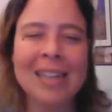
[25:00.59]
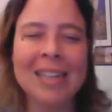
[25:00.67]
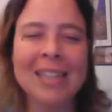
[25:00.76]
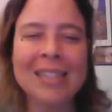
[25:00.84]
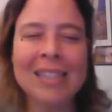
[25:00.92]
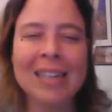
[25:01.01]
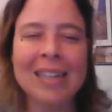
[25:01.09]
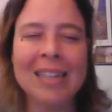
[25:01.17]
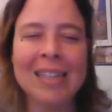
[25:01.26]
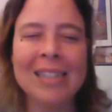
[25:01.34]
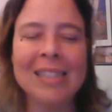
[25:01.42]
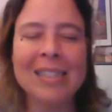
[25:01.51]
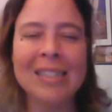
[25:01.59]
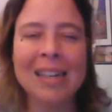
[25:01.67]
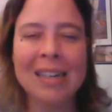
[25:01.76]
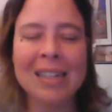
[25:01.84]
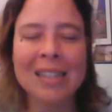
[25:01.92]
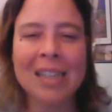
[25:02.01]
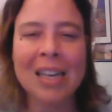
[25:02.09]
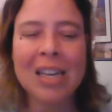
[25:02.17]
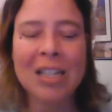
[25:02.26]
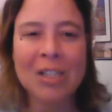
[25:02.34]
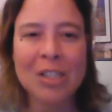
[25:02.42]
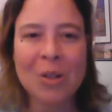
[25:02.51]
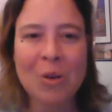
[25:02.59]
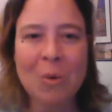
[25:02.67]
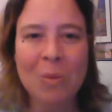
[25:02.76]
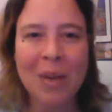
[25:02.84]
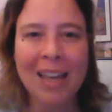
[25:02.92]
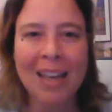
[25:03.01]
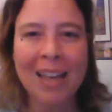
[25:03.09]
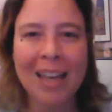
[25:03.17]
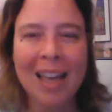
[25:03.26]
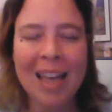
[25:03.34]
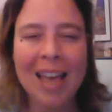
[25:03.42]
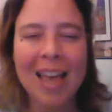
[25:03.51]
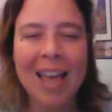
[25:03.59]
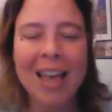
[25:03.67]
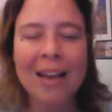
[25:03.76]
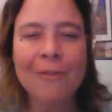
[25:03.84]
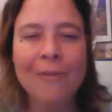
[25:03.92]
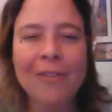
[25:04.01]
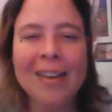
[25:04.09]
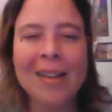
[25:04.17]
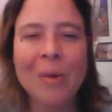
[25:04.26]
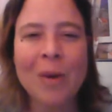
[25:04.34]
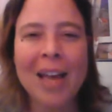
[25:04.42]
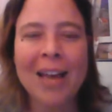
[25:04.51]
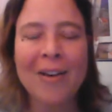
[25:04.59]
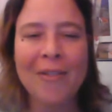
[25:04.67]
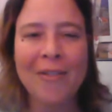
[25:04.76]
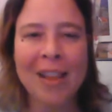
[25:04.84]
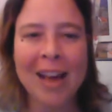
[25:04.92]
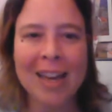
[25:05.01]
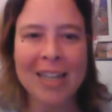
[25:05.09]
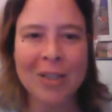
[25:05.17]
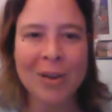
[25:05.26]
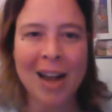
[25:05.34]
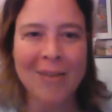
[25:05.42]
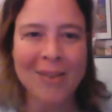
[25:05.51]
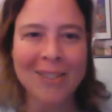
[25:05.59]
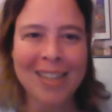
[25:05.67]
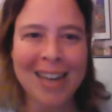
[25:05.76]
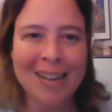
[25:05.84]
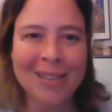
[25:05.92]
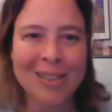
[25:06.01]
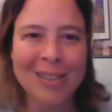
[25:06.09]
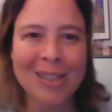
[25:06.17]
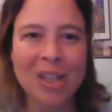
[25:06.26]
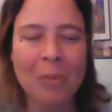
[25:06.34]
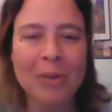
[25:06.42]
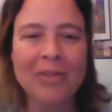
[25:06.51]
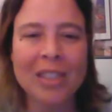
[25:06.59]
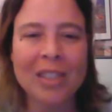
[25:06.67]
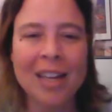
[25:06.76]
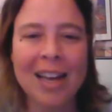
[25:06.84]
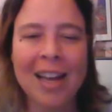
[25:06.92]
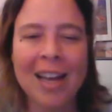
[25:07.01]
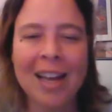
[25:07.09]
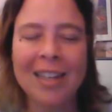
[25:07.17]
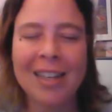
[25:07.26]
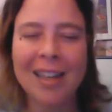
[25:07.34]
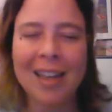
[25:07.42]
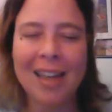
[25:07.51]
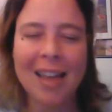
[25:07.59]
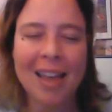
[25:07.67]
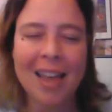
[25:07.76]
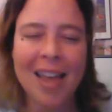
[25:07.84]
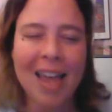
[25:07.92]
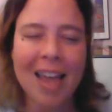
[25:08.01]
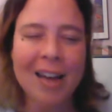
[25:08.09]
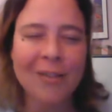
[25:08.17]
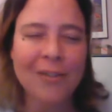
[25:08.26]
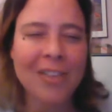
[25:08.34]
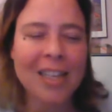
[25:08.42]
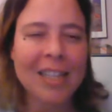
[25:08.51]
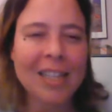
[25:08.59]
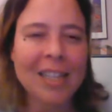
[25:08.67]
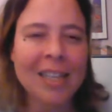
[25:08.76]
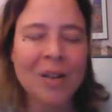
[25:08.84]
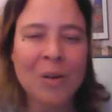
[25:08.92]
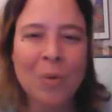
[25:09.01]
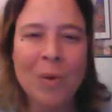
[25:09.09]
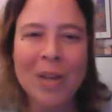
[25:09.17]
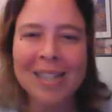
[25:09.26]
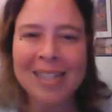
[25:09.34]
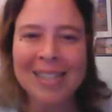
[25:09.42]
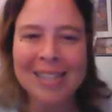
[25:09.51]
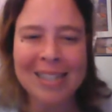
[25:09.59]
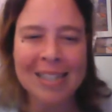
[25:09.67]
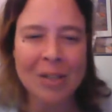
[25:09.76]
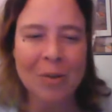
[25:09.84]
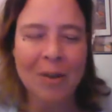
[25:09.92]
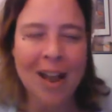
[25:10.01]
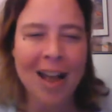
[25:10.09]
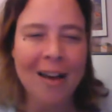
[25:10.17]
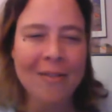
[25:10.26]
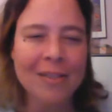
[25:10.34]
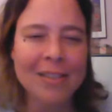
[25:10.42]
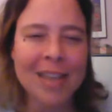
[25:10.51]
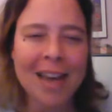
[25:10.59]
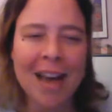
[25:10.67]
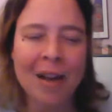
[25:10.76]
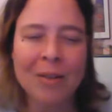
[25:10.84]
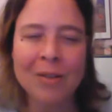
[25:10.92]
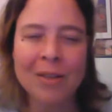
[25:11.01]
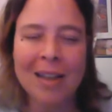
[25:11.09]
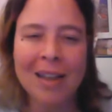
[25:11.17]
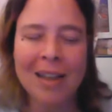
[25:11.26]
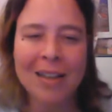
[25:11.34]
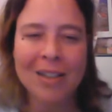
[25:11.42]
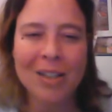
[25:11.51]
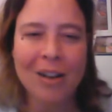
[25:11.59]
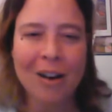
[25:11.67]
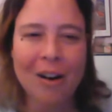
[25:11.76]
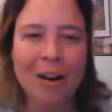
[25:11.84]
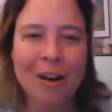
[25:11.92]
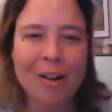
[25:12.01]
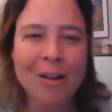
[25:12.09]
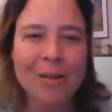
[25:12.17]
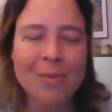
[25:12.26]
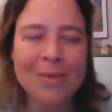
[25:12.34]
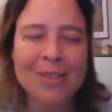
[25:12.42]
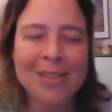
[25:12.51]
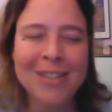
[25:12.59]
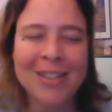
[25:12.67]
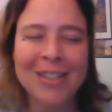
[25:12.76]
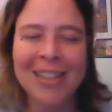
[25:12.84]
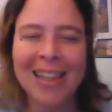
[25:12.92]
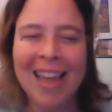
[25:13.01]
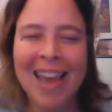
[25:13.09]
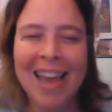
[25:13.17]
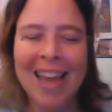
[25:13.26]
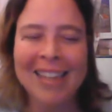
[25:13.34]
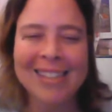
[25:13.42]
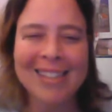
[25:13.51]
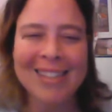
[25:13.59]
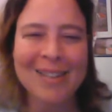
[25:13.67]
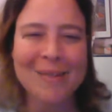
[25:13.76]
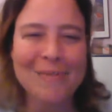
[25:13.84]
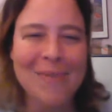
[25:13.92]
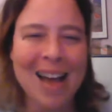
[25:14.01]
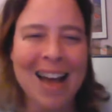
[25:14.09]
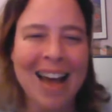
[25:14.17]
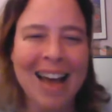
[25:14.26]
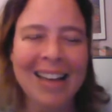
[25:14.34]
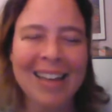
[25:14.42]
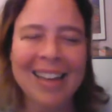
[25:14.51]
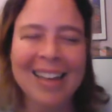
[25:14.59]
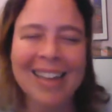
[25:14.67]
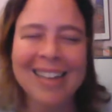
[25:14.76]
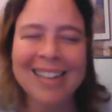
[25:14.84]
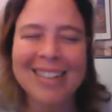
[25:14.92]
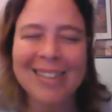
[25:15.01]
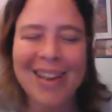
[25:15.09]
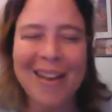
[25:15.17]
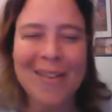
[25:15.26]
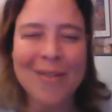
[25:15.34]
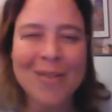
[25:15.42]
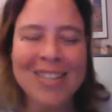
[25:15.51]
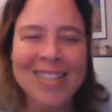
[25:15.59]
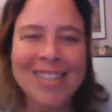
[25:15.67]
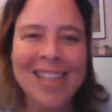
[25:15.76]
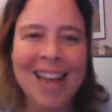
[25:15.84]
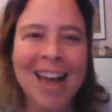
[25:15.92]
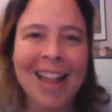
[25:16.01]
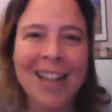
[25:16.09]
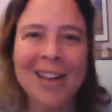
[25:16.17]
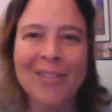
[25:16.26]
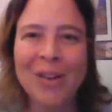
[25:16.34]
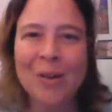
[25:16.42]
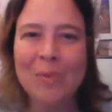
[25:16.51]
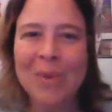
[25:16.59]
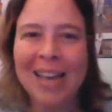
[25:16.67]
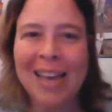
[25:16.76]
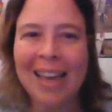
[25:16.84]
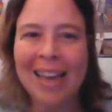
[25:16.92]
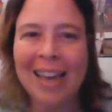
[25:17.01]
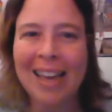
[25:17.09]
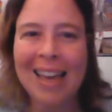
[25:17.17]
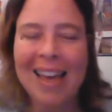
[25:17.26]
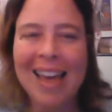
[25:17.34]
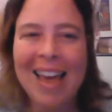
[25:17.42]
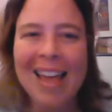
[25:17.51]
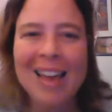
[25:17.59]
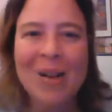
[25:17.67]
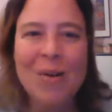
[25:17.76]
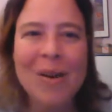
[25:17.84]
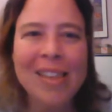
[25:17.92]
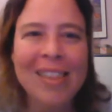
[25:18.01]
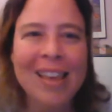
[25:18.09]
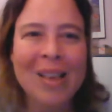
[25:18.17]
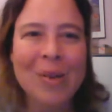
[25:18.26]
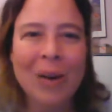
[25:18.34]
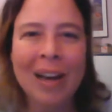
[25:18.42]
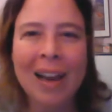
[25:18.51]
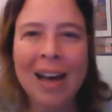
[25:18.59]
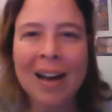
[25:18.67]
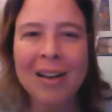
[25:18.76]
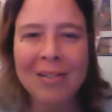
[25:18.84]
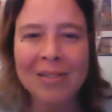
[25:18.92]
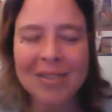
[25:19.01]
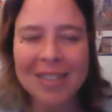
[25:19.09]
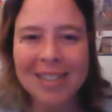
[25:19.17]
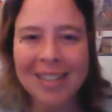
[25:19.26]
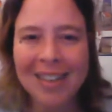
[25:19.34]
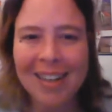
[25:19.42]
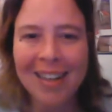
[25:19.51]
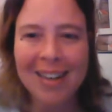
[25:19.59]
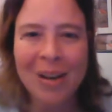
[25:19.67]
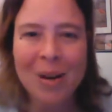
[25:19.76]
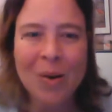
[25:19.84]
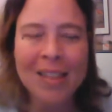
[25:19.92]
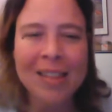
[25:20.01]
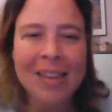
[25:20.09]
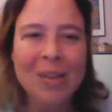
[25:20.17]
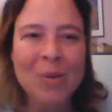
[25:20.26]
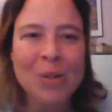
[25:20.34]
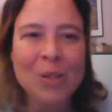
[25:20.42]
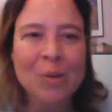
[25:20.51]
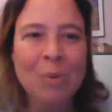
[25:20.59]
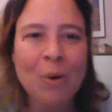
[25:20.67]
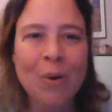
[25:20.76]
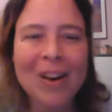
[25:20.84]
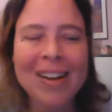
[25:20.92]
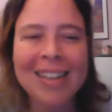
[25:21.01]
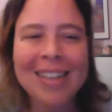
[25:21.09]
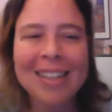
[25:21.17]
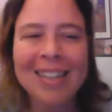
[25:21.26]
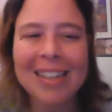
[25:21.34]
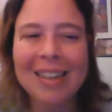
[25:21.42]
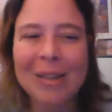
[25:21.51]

It is done. It is done. Show me. And feel a ray of light travel down to the top of your head, and feel it or witness it travel down to your arms, to your legs, to your back, to every cell of your being, knowing that you are loved, knowing that you are supported.